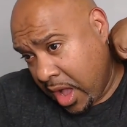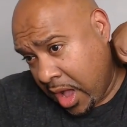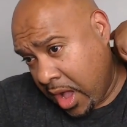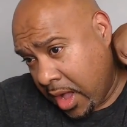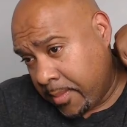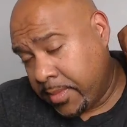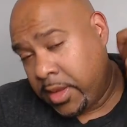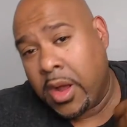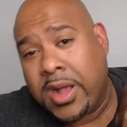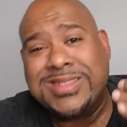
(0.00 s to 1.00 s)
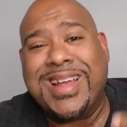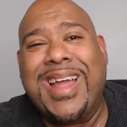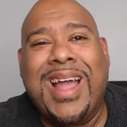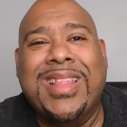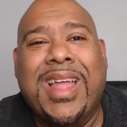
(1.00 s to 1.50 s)
because
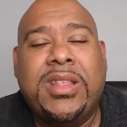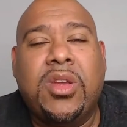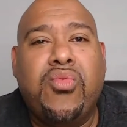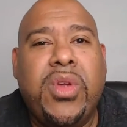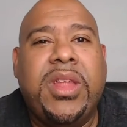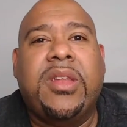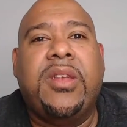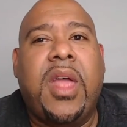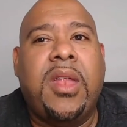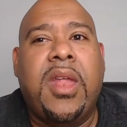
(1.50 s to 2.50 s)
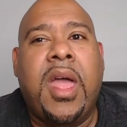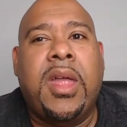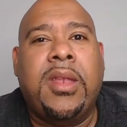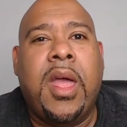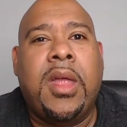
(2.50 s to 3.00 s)
I like to read
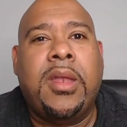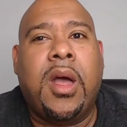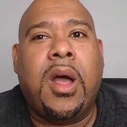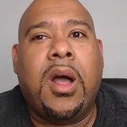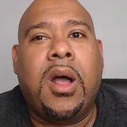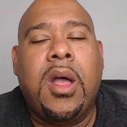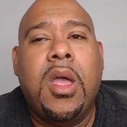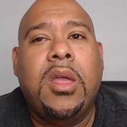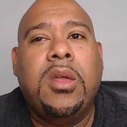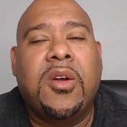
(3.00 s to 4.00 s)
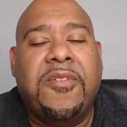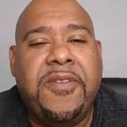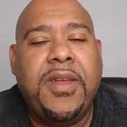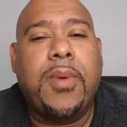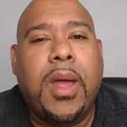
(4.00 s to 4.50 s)
and
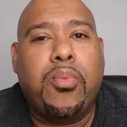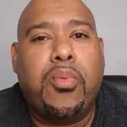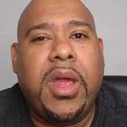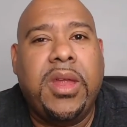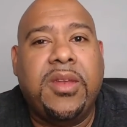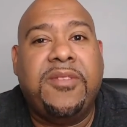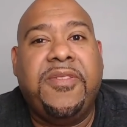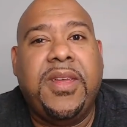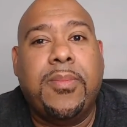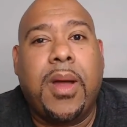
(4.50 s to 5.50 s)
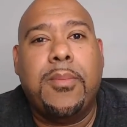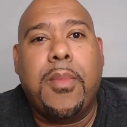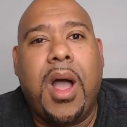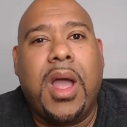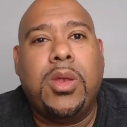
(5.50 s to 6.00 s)
feed my brain and feed my
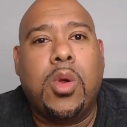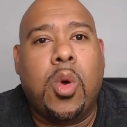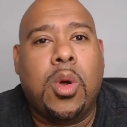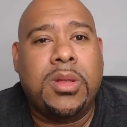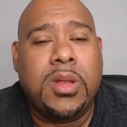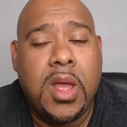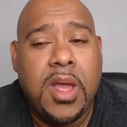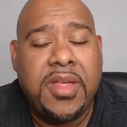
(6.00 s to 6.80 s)
mind on